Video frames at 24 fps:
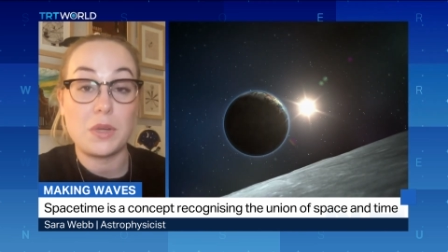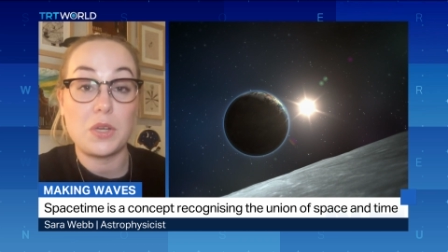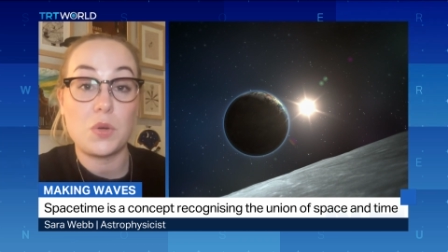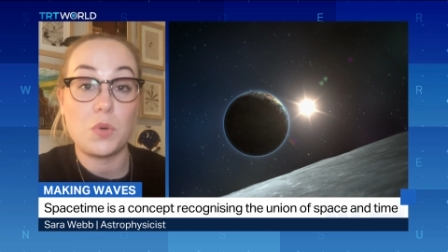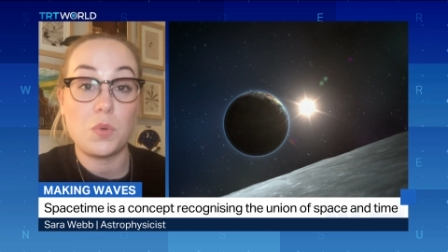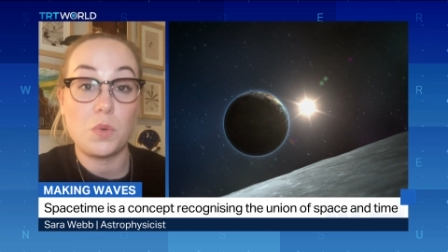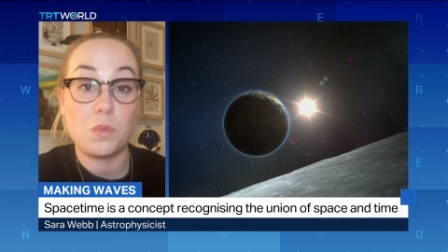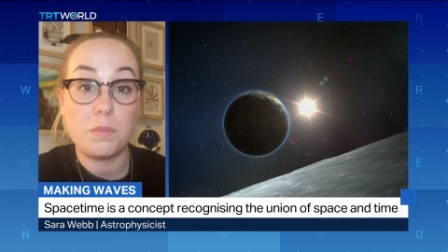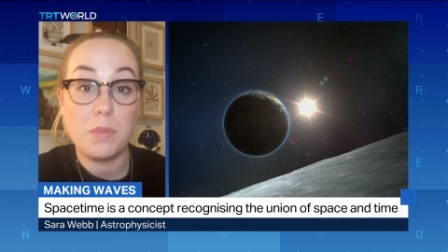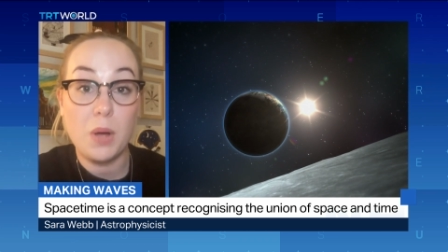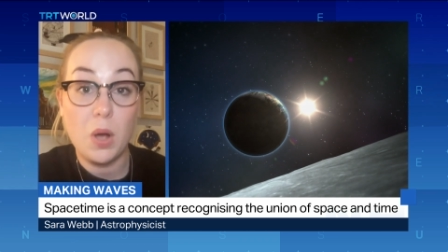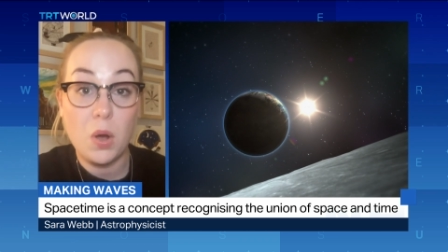something
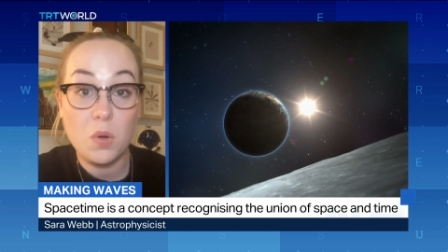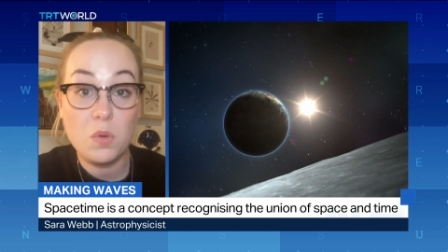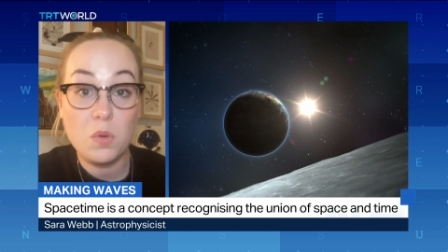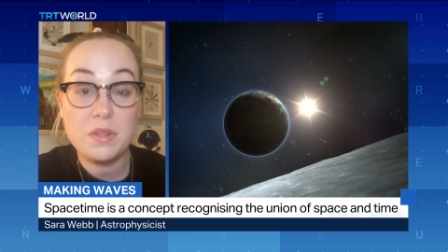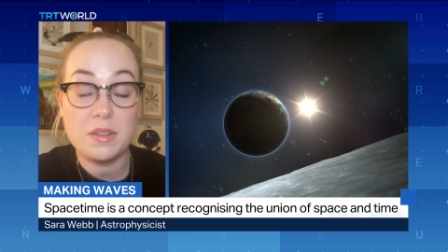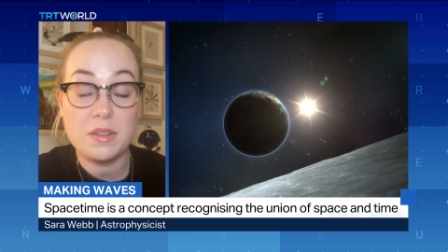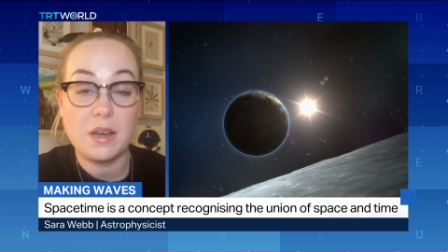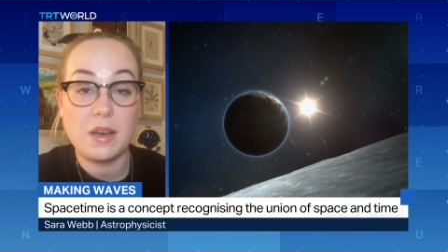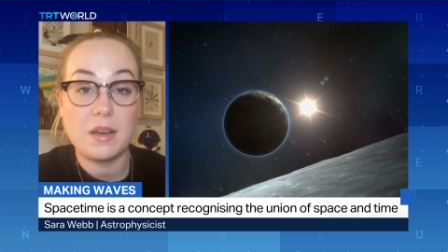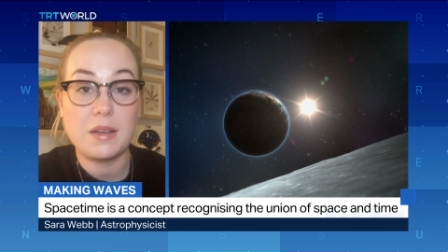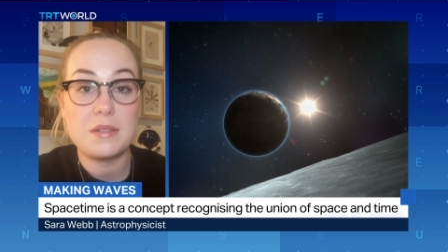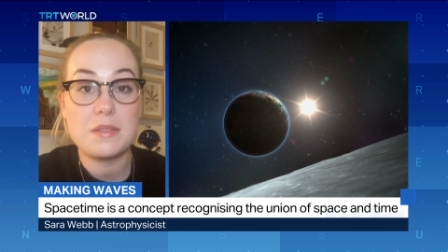called
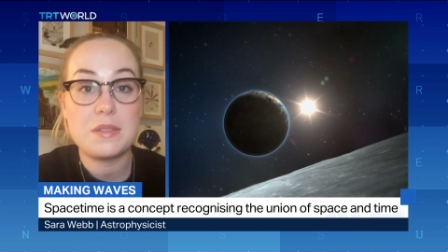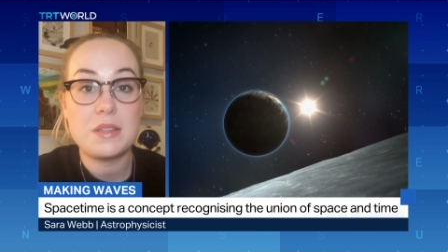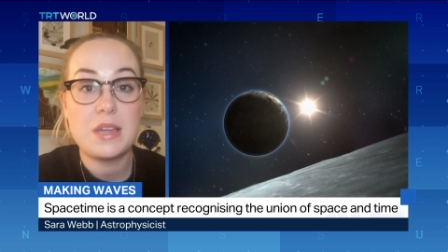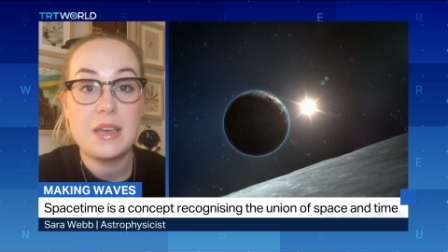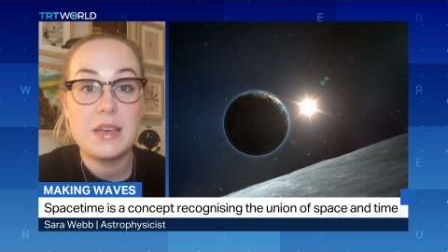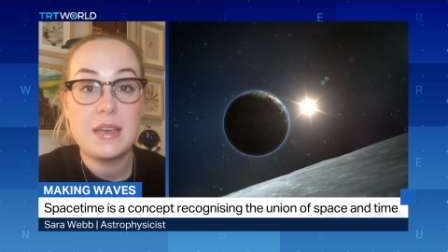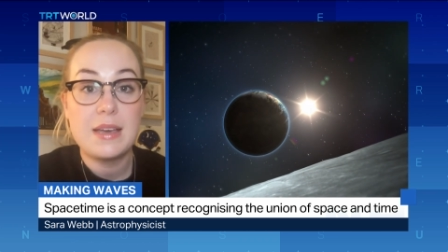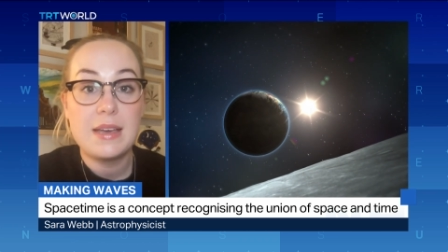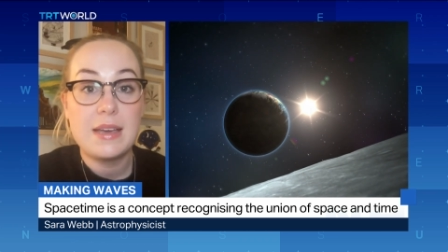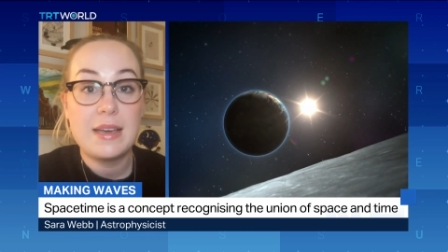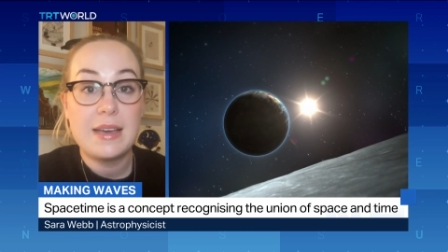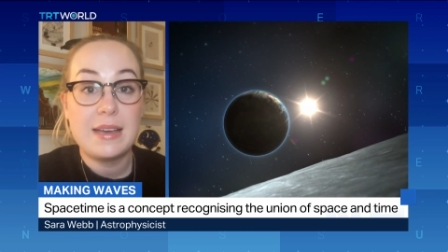pulsars,
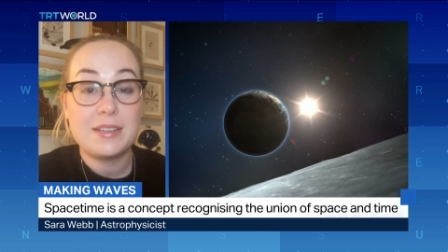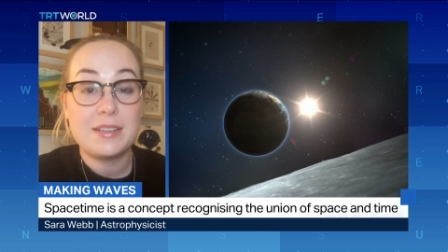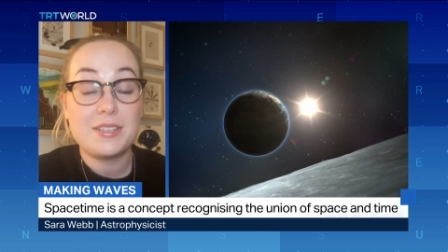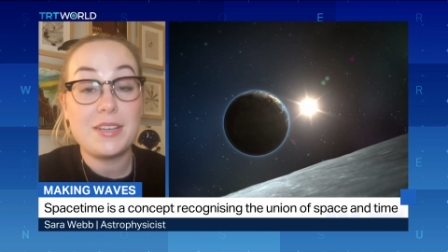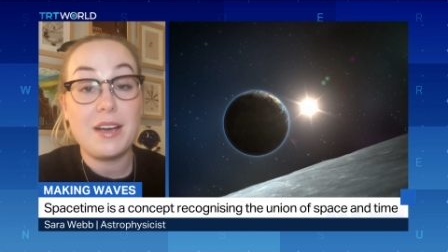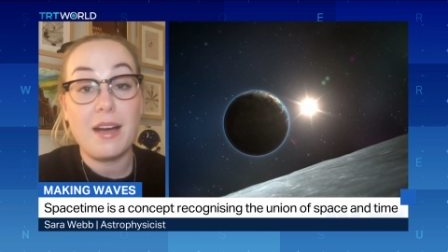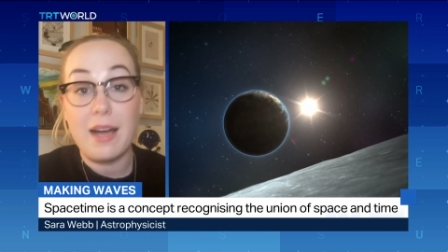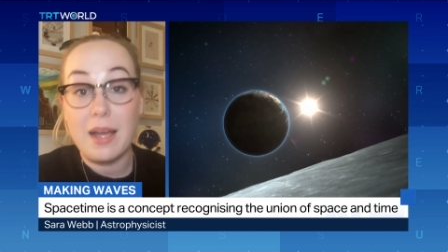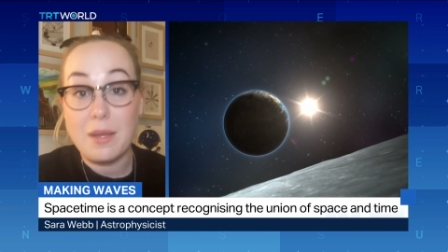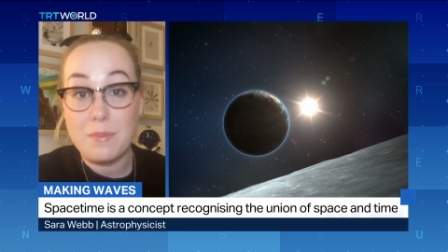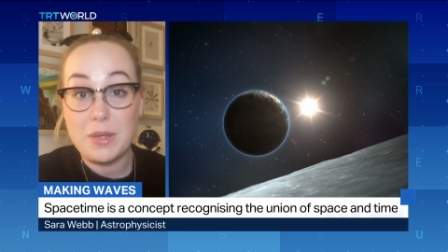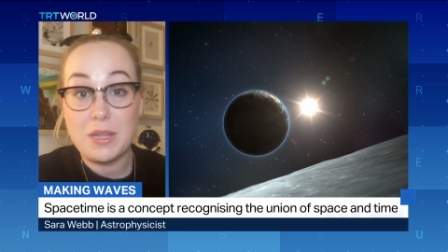
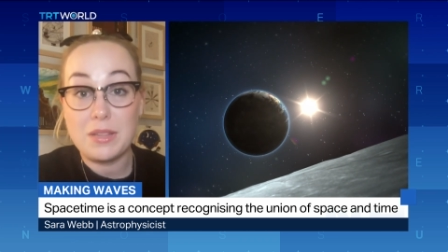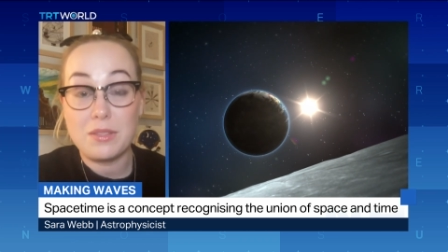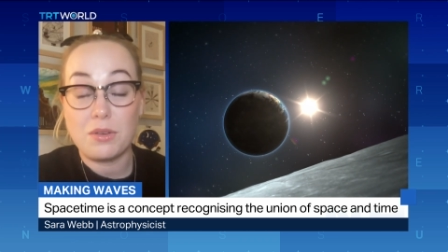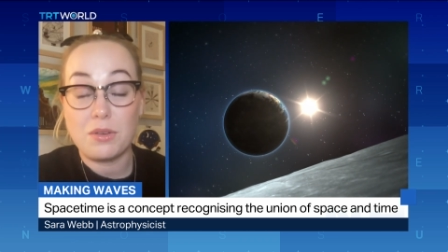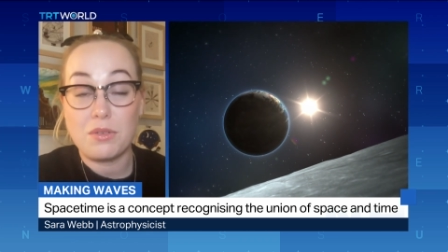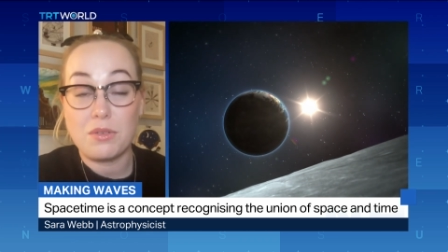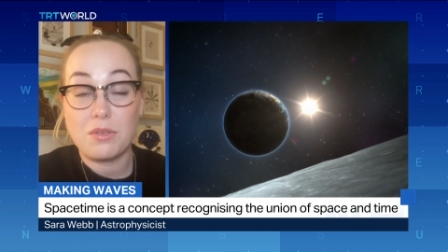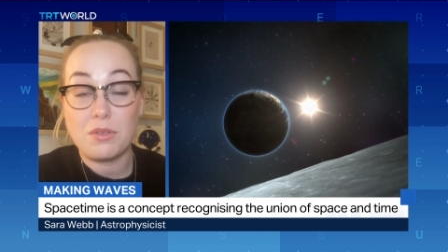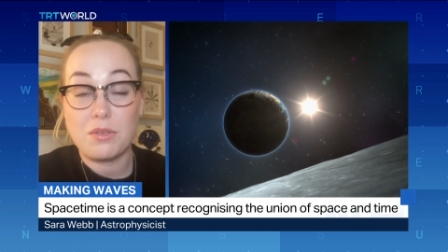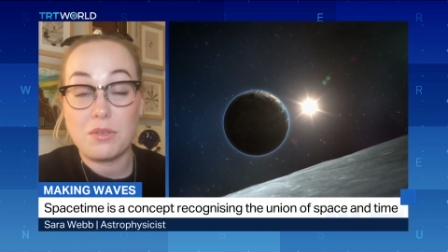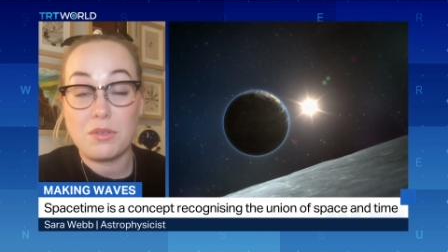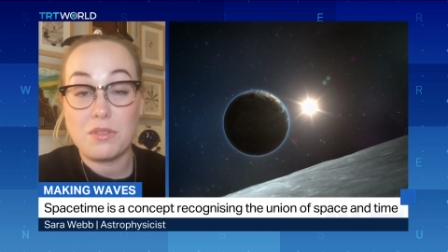timing
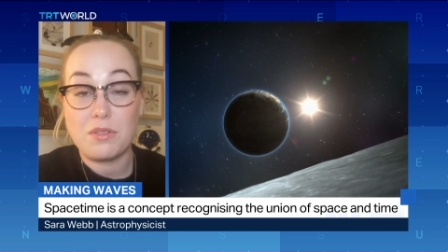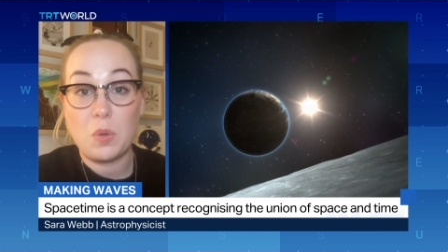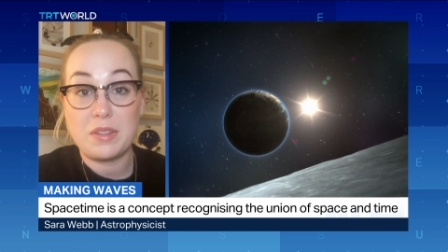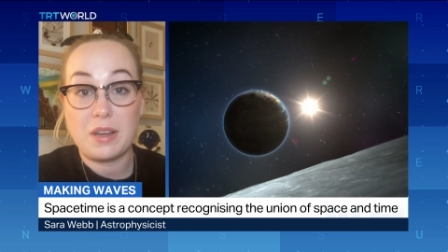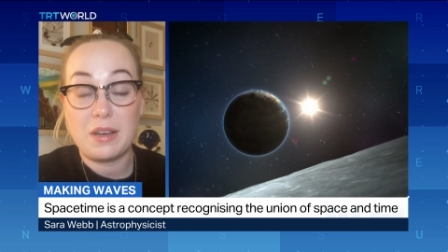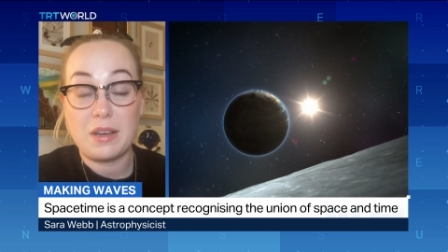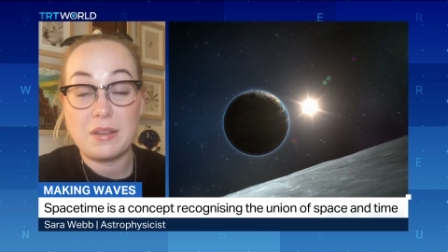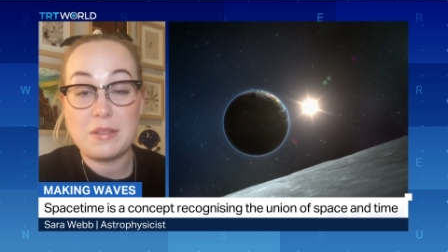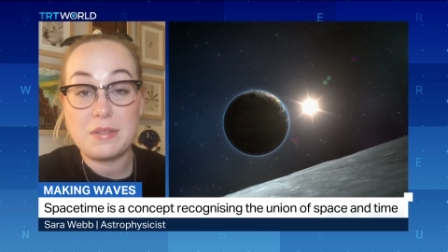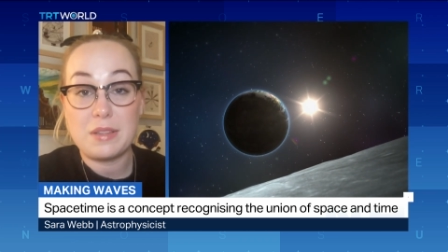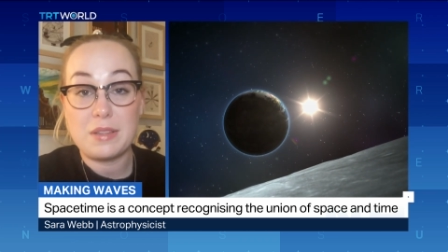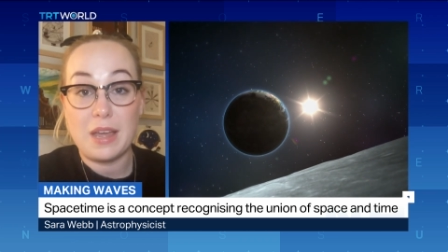those
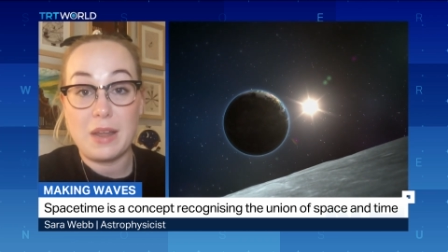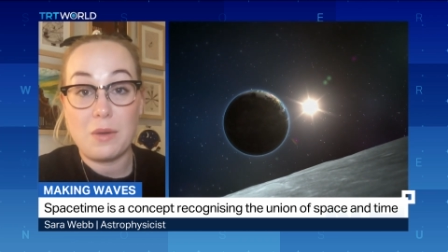pulsars,